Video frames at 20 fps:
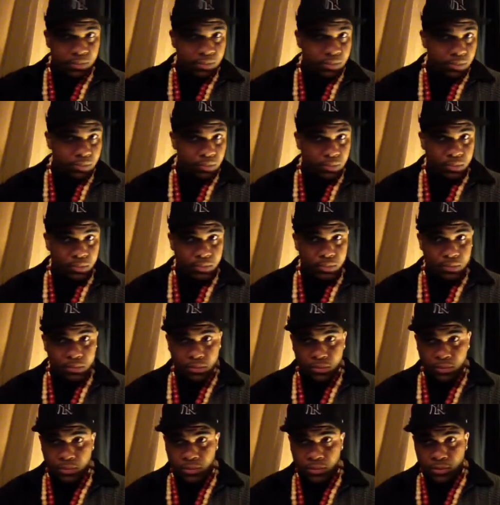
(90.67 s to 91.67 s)

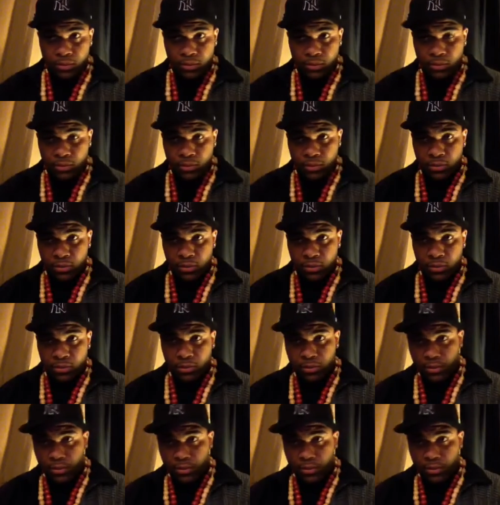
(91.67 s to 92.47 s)
Nobody speaks.